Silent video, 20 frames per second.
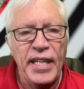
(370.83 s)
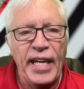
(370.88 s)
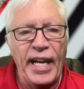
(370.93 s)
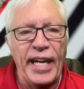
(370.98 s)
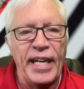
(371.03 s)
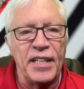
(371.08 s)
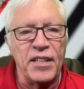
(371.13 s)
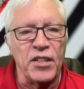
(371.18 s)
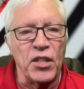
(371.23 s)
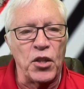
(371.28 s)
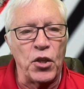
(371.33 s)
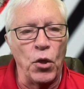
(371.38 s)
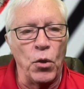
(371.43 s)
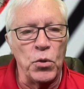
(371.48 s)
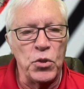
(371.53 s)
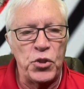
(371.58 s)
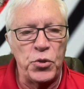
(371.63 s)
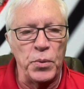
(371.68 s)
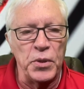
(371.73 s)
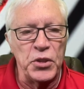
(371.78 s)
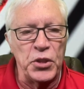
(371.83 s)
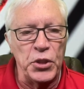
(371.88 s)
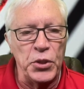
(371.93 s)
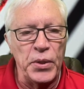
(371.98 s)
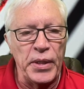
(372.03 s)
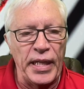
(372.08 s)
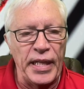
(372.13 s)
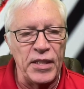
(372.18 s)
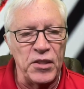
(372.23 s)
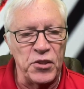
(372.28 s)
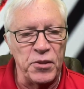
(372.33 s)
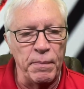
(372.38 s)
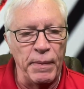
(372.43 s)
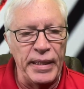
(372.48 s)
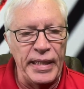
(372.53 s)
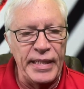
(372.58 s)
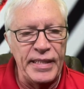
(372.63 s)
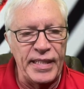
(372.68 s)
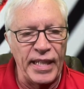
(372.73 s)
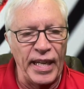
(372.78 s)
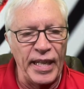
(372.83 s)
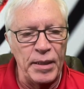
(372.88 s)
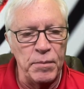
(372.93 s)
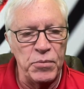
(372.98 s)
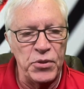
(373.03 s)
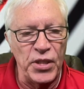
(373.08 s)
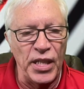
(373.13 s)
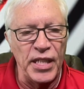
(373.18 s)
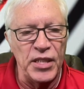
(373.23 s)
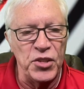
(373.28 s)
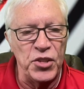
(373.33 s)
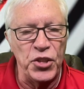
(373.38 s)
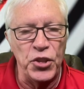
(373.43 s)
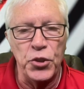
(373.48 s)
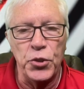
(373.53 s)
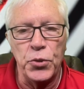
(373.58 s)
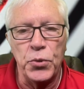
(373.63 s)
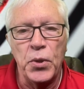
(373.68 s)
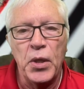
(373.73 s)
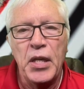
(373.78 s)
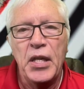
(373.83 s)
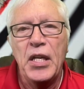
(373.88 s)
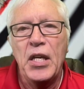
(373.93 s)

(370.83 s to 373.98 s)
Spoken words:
and the coach will do it as many times as you